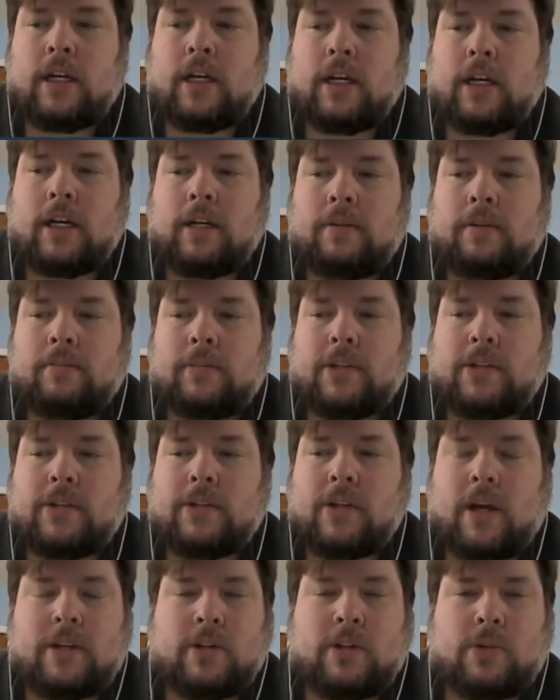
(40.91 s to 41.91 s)
Um, there's
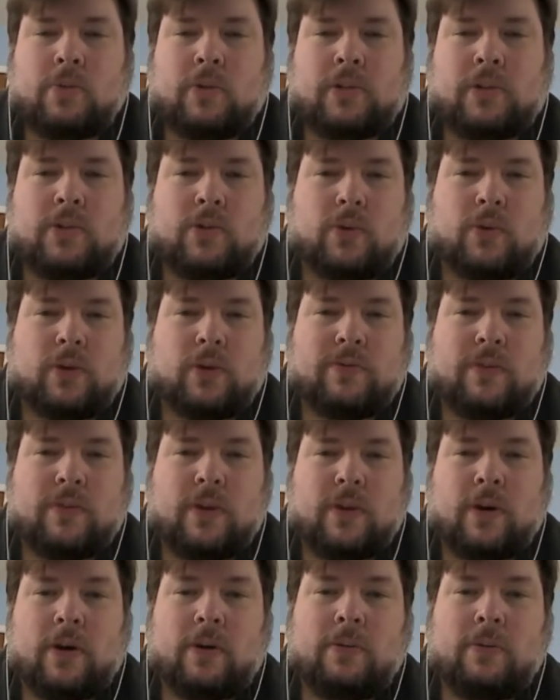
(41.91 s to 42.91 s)
not just one source for
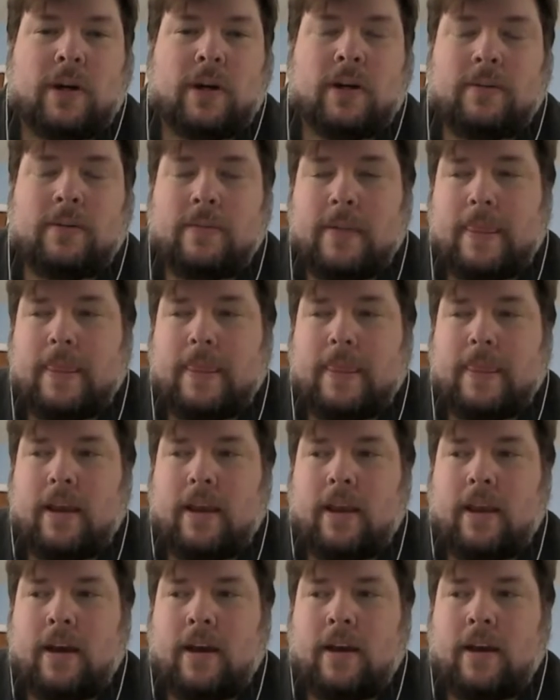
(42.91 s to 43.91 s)
the hardware,
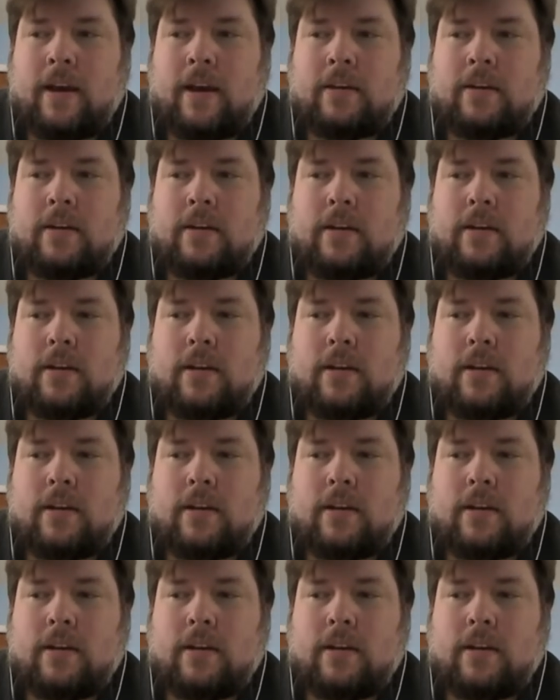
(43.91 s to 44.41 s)
and